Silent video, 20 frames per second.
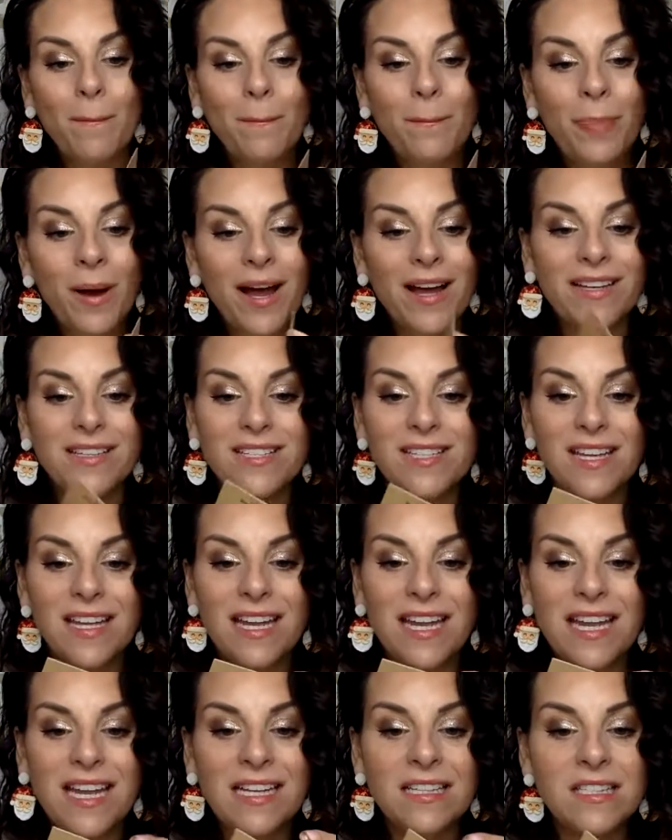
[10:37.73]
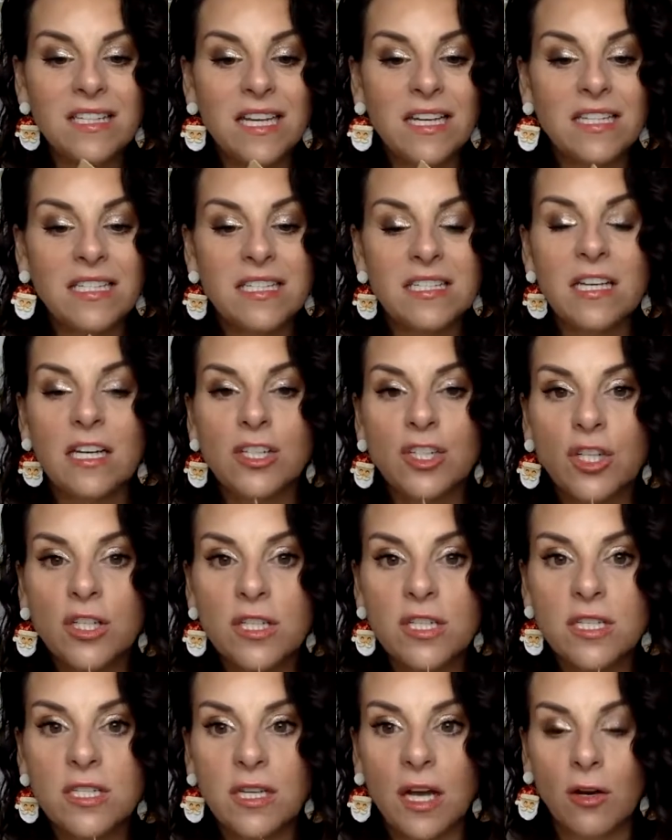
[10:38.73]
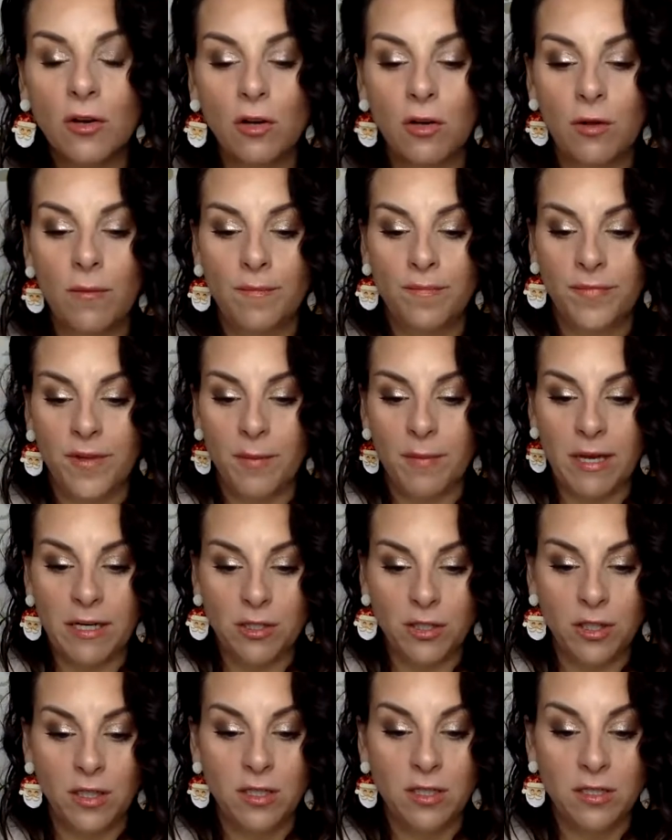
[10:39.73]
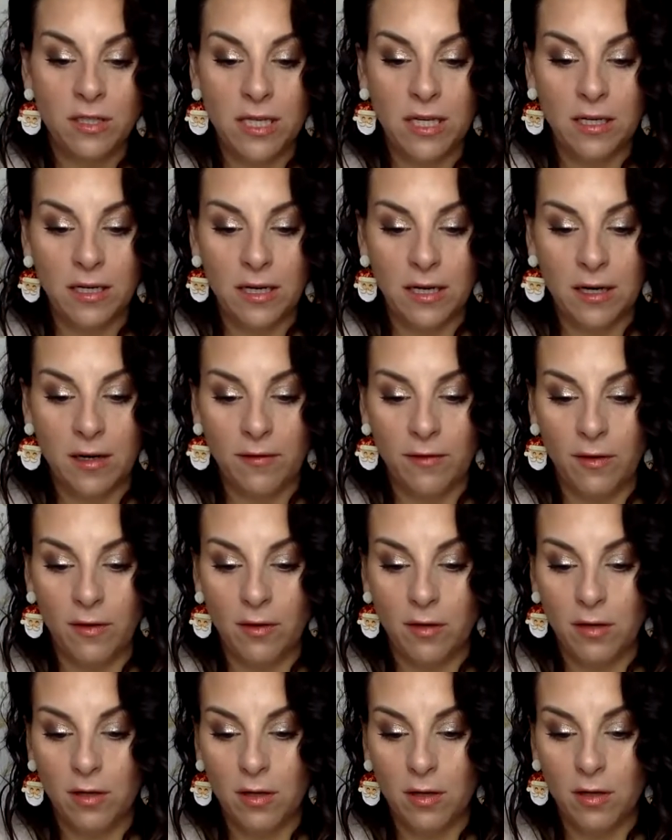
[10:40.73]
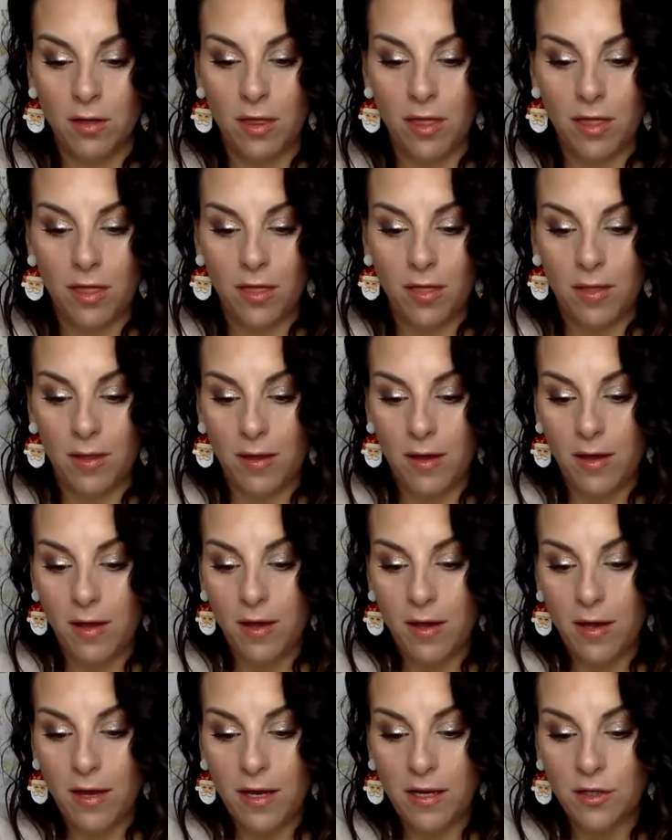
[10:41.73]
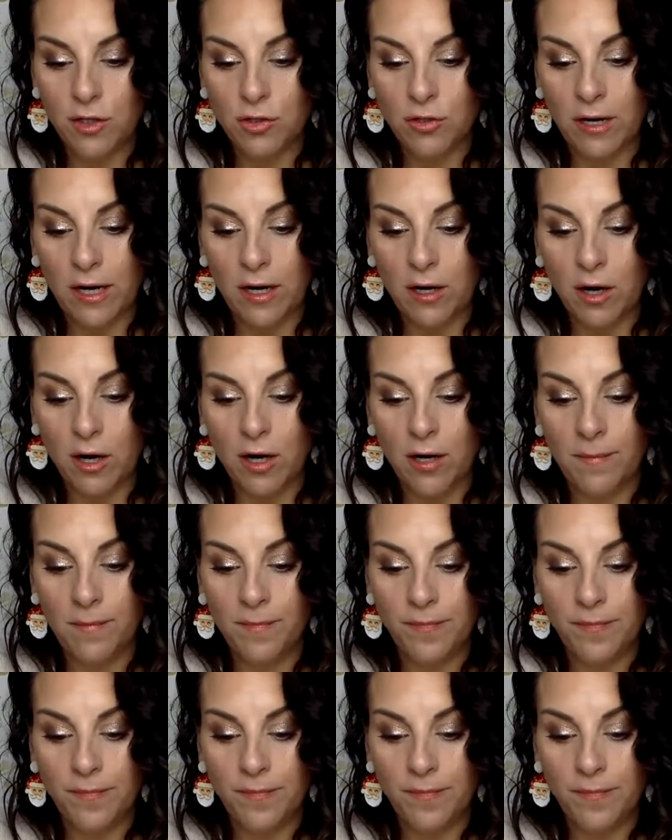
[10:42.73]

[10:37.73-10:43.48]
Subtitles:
but it's like such a subtle, I'm actually going to take it out of the, and try it on.